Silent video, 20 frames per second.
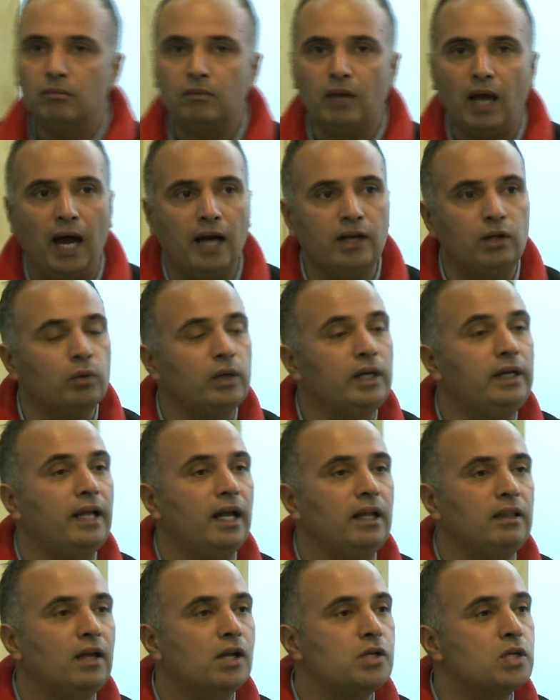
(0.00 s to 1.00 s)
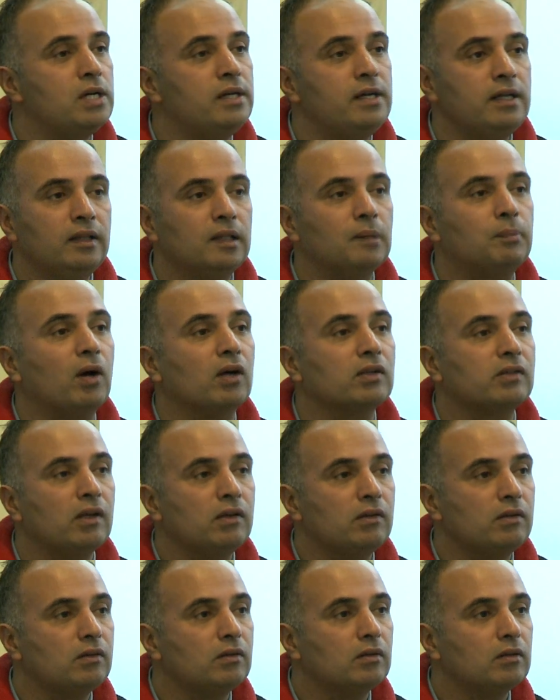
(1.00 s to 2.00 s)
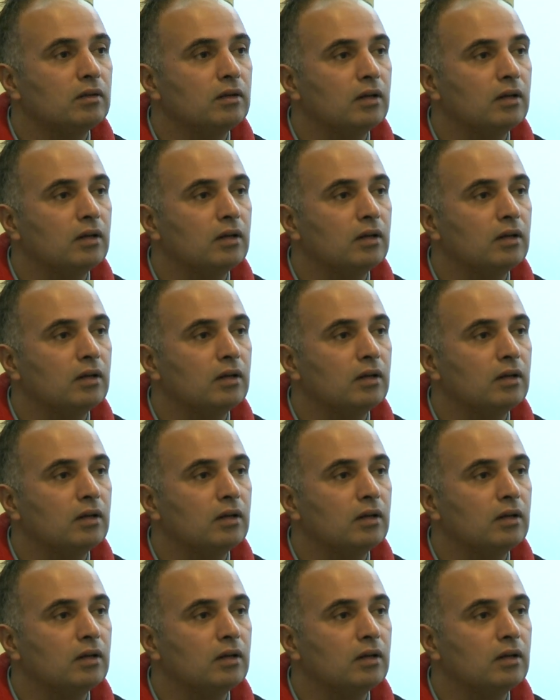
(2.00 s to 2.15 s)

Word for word: had to retain the agility in the process.